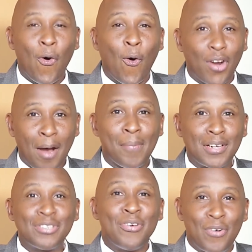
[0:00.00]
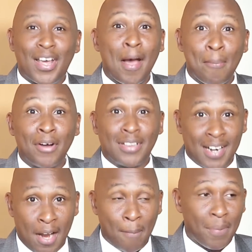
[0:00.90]
or number two, you care about the
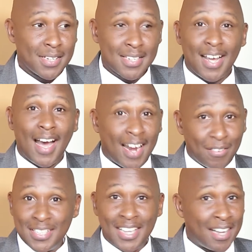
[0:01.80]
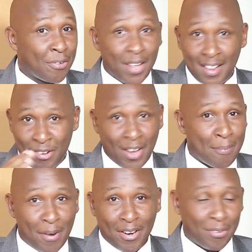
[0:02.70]
numbers. And I've seen that whether you care
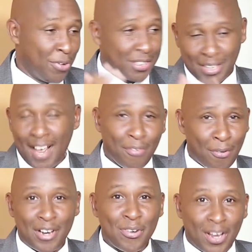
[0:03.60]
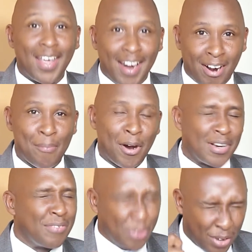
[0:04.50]
about whichever one you care about,
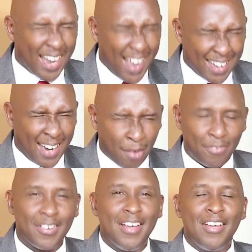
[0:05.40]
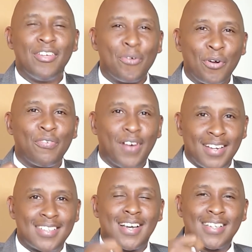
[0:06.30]
if you care enough, you will
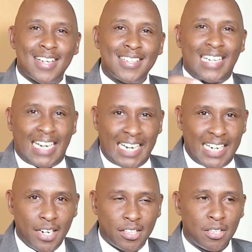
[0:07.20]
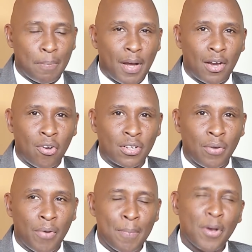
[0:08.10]
find success in leadership along the
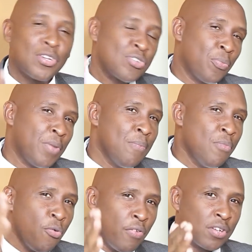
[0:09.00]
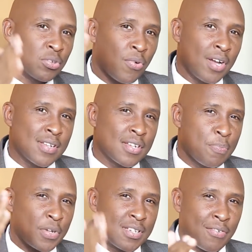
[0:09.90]
way because you'll be moving towards a
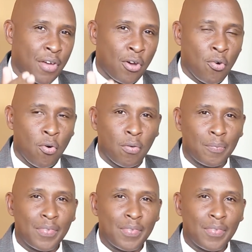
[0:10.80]
specific goal.